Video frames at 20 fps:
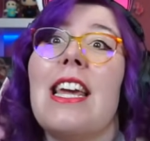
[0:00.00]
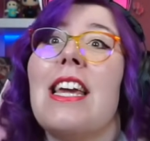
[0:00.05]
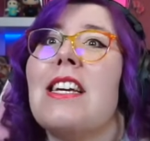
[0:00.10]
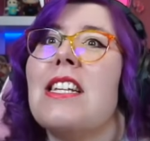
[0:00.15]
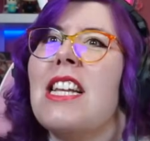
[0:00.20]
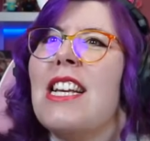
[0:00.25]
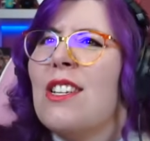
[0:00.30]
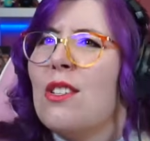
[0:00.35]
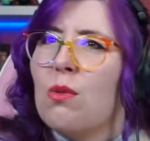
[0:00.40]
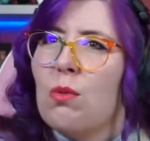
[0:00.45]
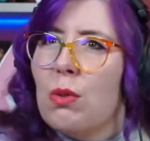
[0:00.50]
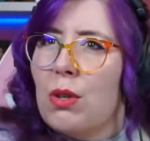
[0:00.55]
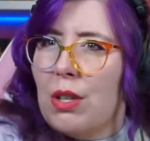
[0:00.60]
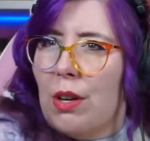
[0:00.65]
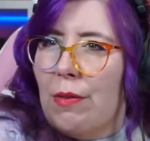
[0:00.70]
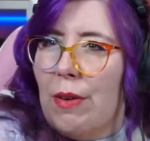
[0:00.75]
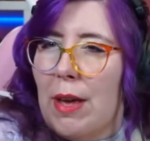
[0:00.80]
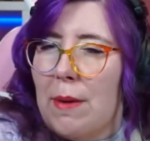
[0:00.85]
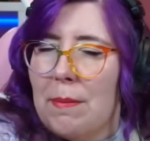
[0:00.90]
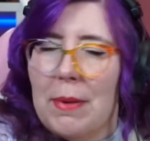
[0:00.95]
It is rude
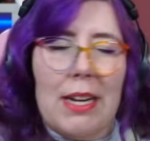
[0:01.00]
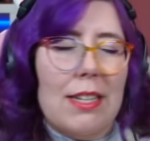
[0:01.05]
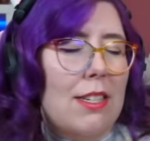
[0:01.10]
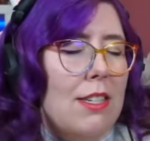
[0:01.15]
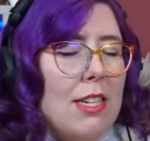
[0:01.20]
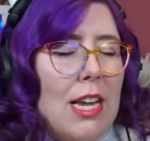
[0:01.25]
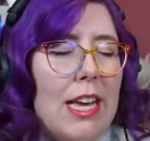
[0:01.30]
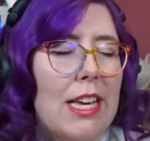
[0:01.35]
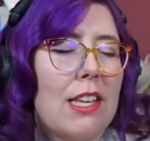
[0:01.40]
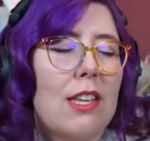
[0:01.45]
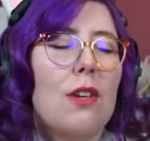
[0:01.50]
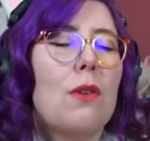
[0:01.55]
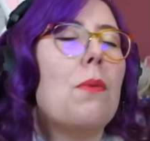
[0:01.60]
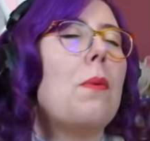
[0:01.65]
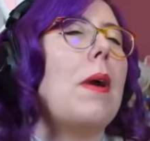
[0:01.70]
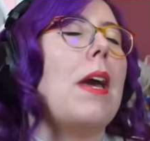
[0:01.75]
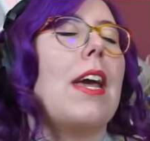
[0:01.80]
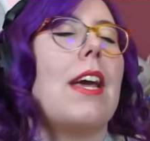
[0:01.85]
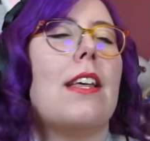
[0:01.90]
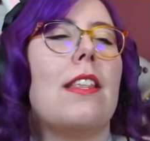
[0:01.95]
of him not to take you
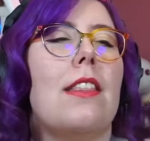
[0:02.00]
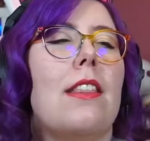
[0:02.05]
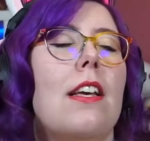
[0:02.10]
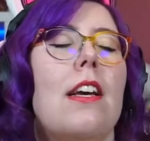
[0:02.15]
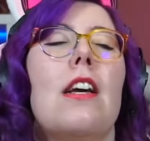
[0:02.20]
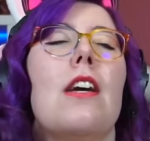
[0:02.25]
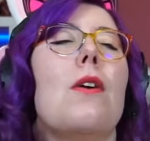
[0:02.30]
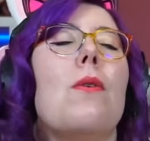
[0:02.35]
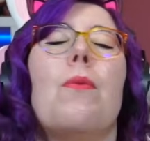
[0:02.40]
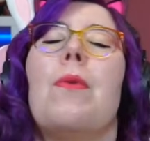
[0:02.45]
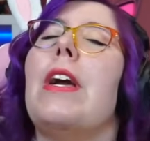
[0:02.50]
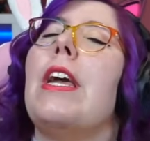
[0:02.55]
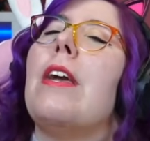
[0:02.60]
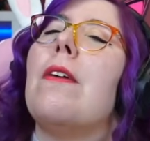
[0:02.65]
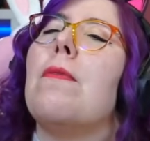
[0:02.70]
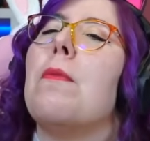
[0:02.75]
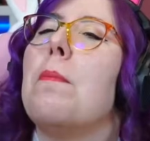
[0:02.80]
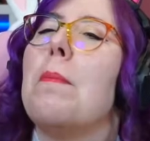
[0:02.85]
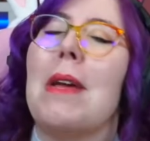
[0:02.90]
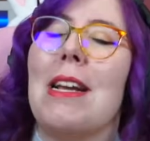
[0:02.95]
with.
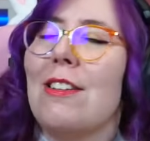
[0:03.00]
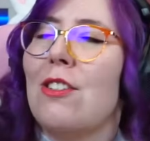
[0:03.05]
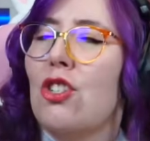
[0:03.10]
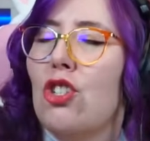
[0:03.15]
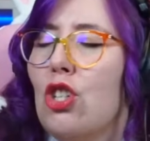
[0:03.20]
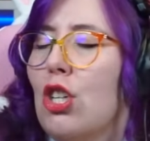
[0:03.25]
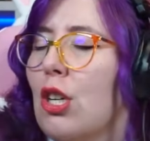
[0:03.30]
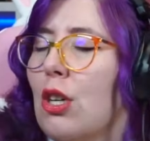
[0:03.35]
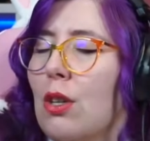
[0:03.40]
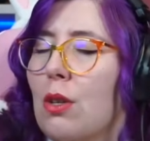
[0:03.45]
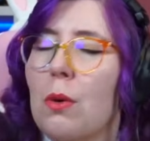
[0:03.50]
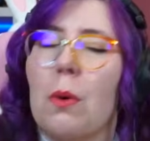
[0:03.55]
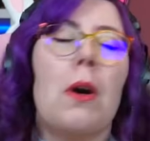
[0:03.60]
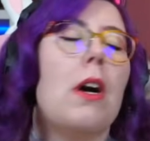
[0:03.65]
We've missed you.